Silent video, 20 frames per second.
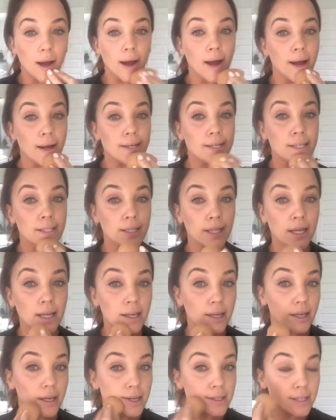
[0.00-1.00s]
I didn't
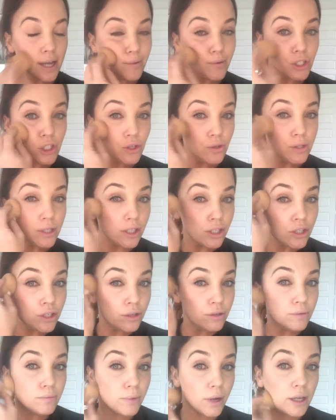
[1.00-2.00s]
like it because I was using
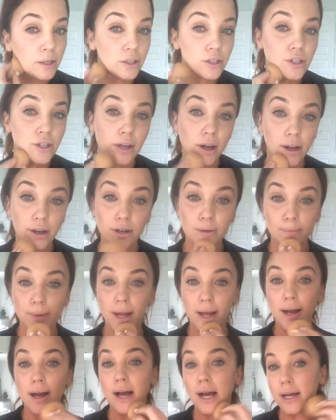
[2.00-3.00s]
too much under
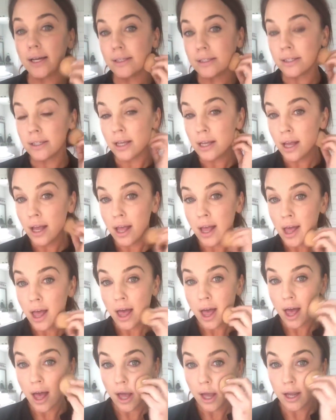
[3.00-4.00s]
my eyes.
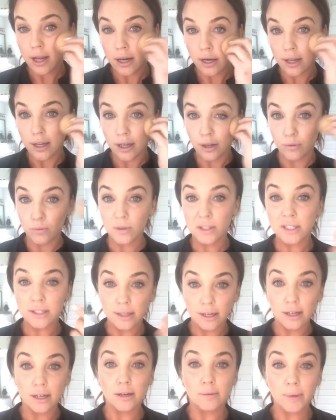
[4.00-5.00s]
And it was
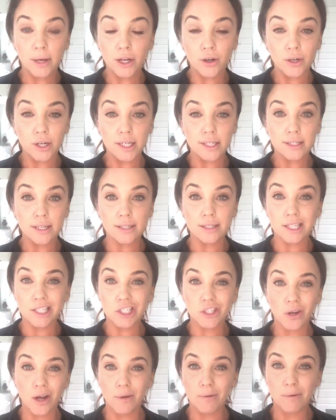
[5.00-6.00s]
sitting in my creases,
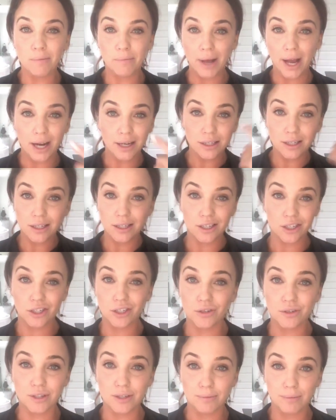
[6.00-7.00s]
and so I went back to
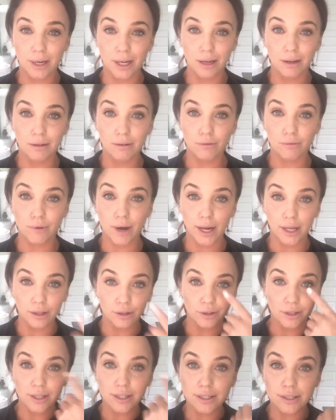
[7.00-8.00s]
just using my
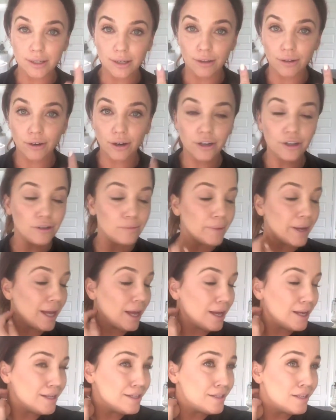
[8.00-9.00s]
regular concealer under my
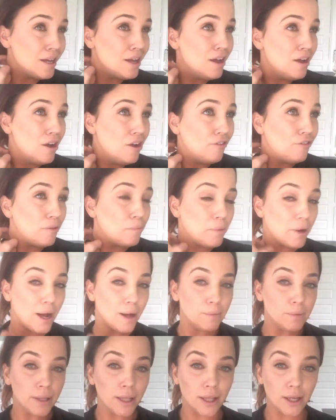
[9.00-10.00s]
eyes for
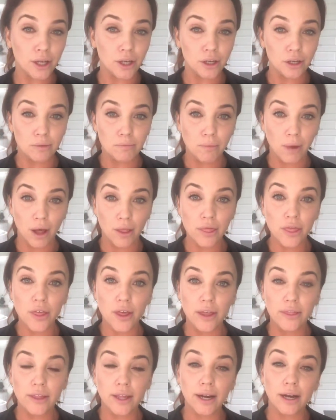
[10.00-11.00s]
probably like a good month,
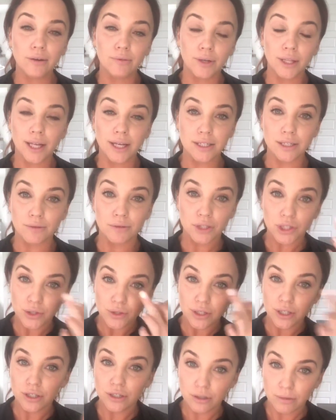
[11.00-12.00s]
and then I realized I was
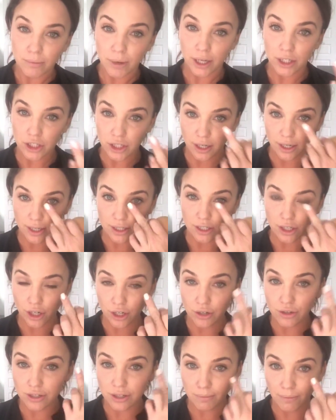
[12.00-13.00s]
using too much, and I
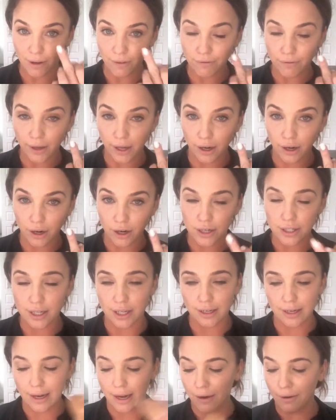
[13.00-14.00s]
started using my fingers,
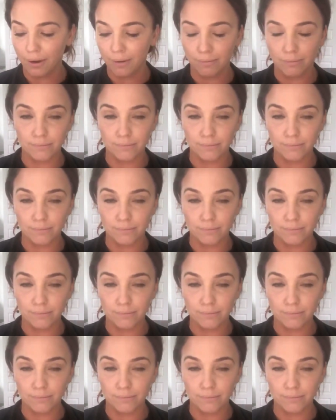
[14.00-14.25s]
and now